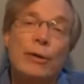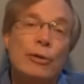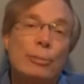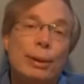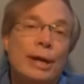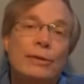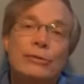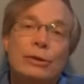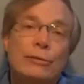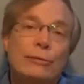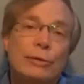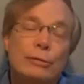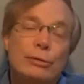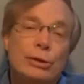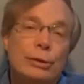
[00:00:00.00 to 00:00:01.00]
We had other plans in the
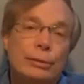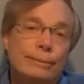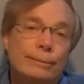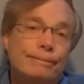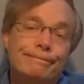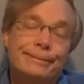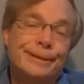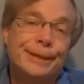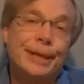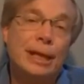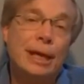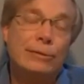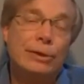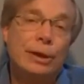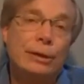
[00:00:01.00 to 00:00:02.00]
future. Just
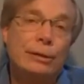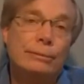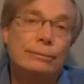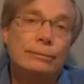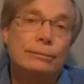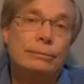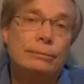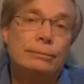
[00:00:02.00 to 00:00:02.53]
didn't get there.